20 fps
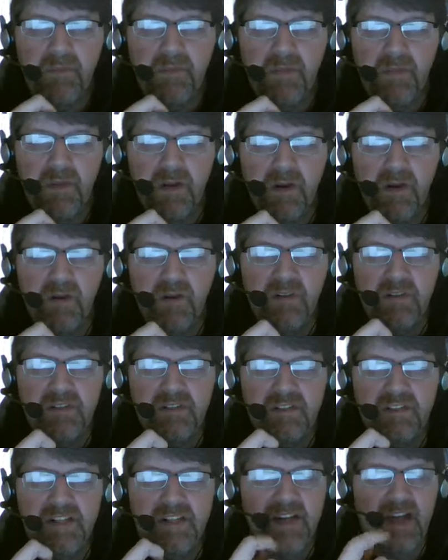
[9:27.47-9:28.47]
and
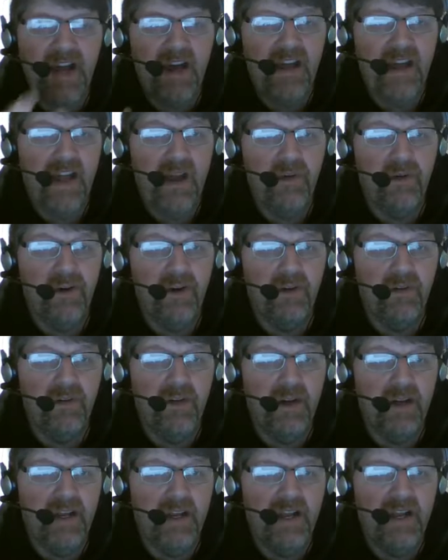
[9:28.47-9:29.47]
seeing how they were
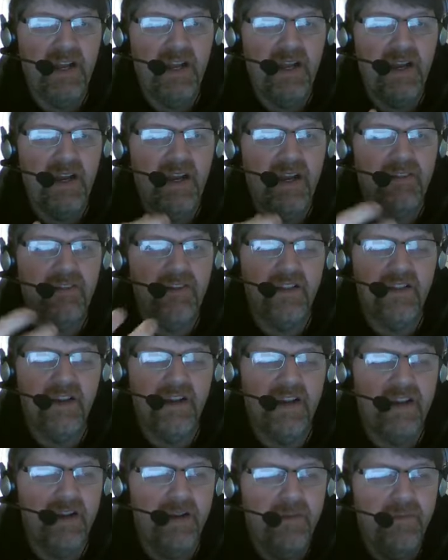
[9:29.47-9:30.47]
doing and
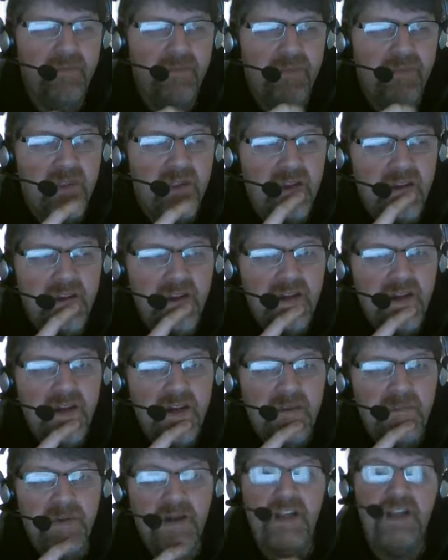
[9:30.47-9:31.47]
everything.
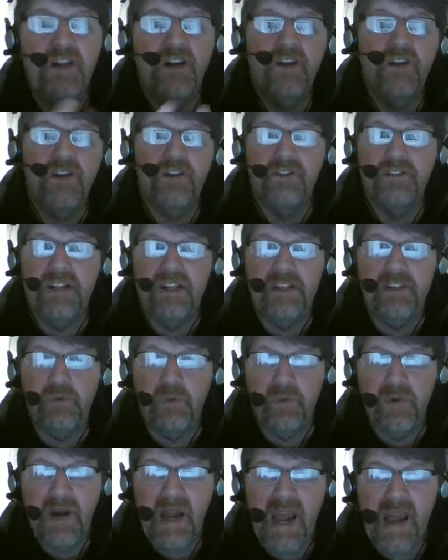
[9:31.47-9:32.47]
But those things
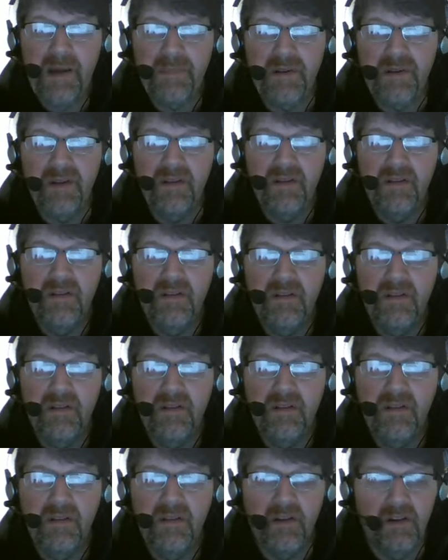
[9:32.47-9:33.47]
won't happen,
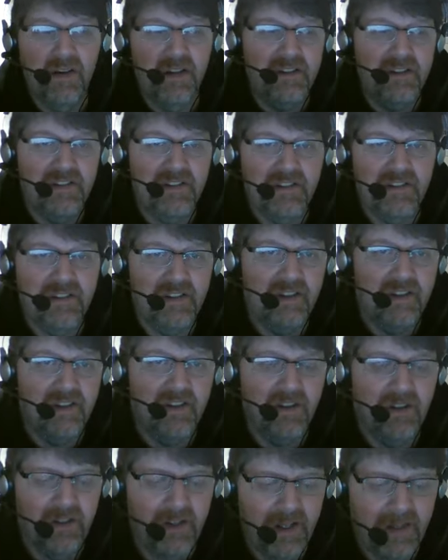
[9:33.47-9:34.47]
or at least this
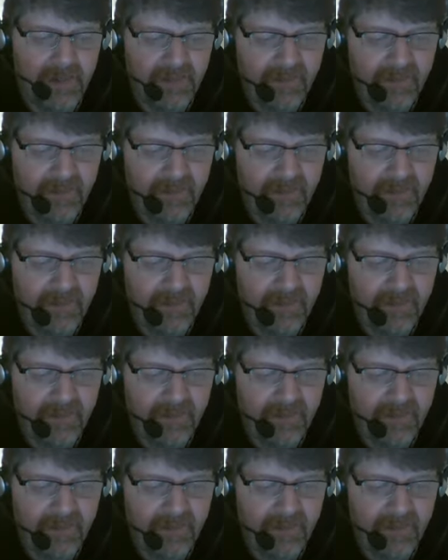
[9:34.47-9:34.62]
eternity.